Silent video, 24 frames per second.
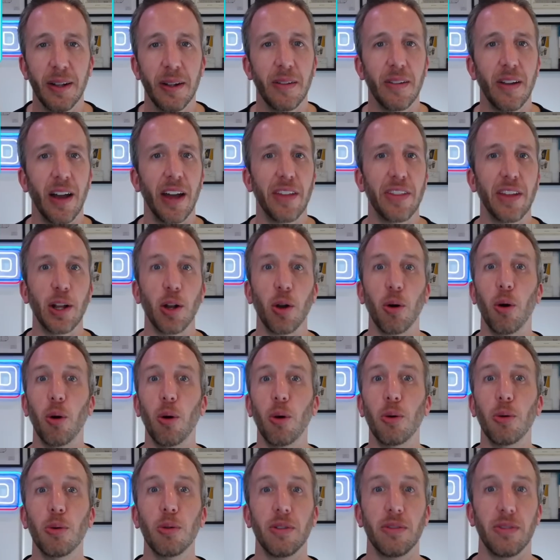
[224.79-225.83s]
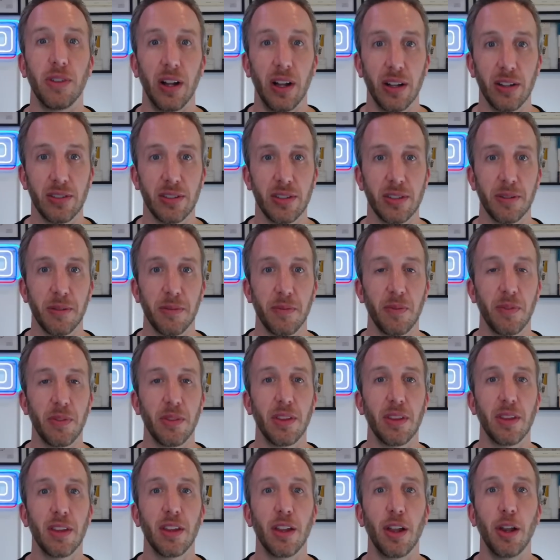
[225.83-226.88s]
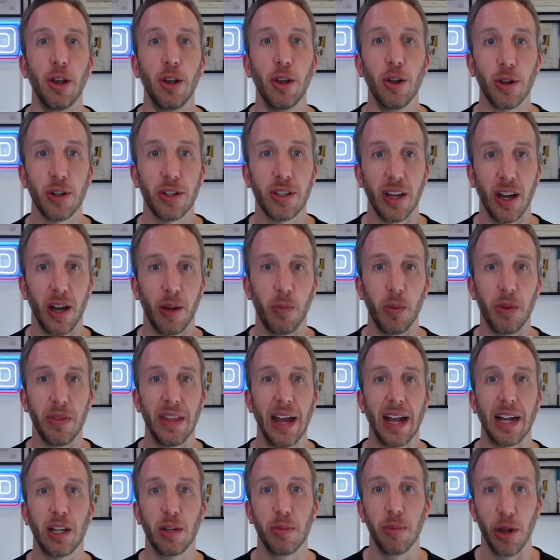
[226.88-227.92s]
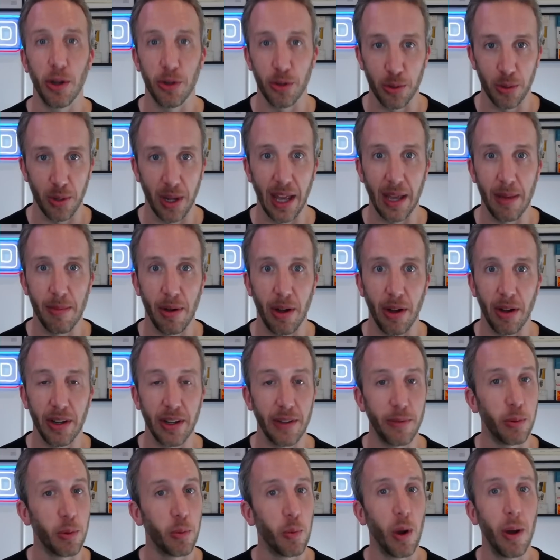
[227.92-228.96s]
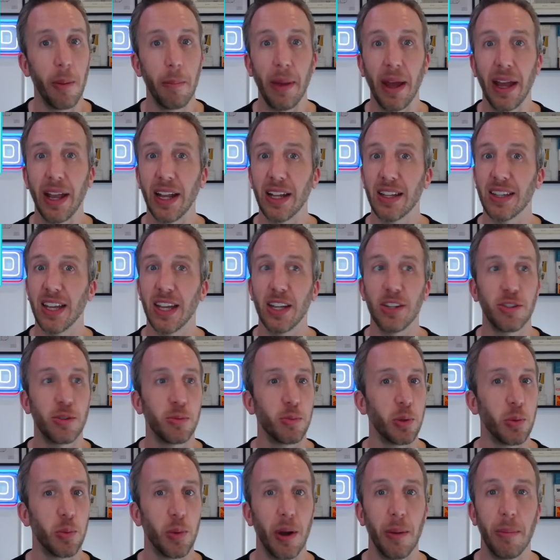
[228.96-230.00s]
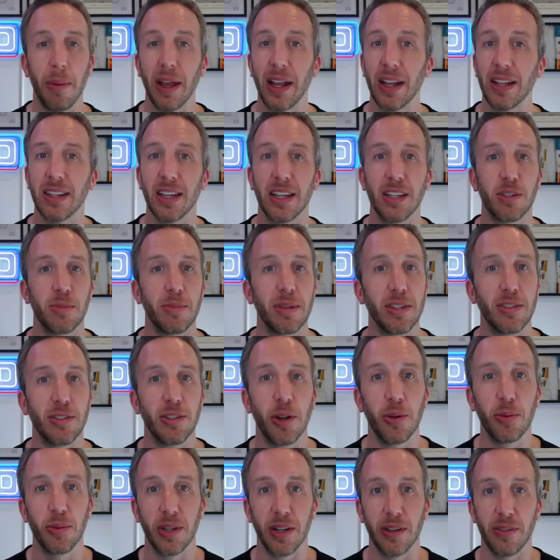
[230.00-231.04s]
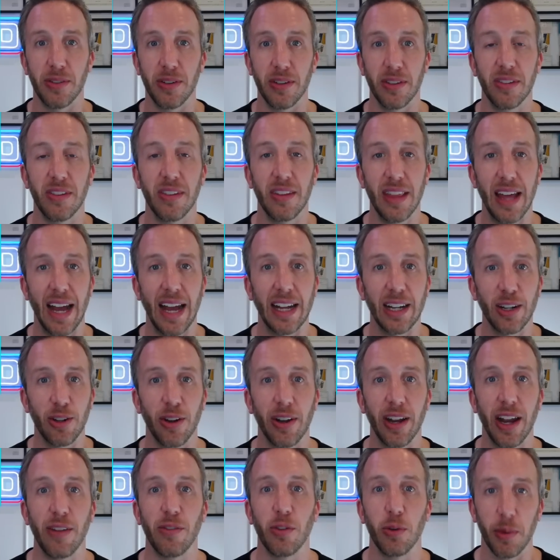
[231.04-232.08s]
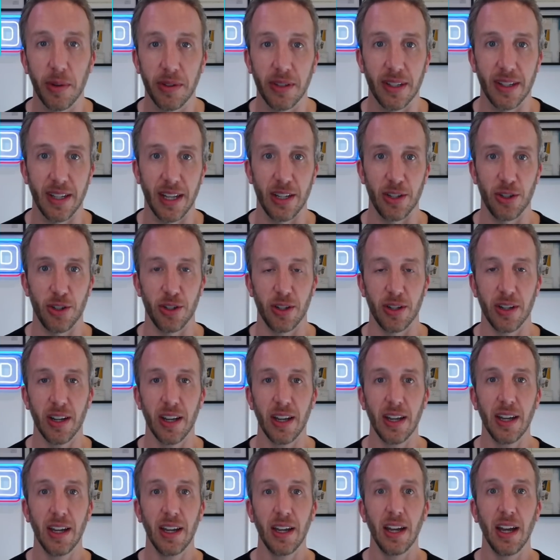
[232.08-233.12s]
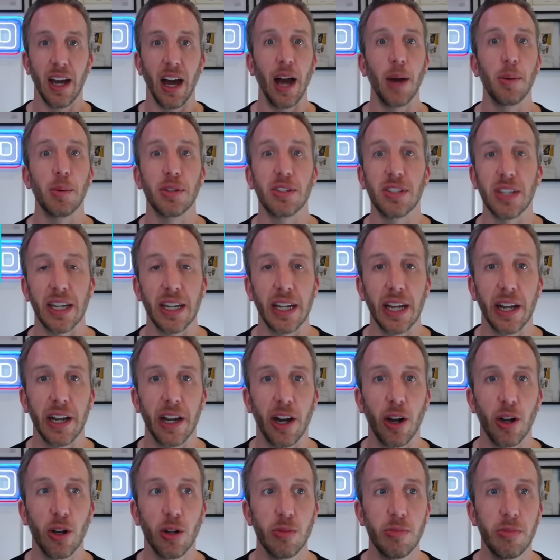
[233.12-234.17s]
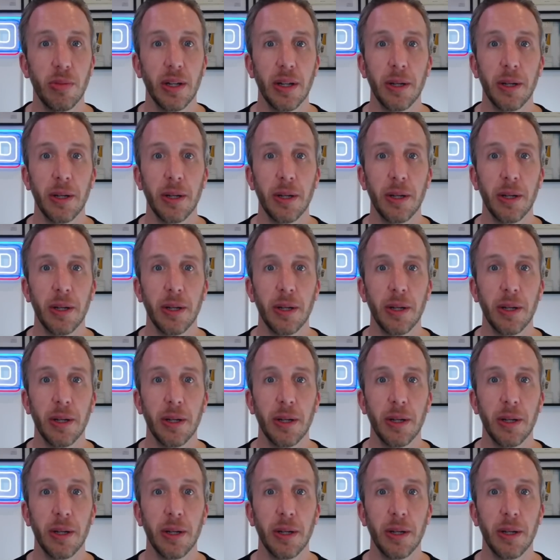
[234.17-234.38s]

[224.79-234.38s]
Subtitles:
I think all of us looked up when that commercial came on. If we weren't paying attention, we were paying attention. There's no difference. That got everyone's attention. I was sitting at home.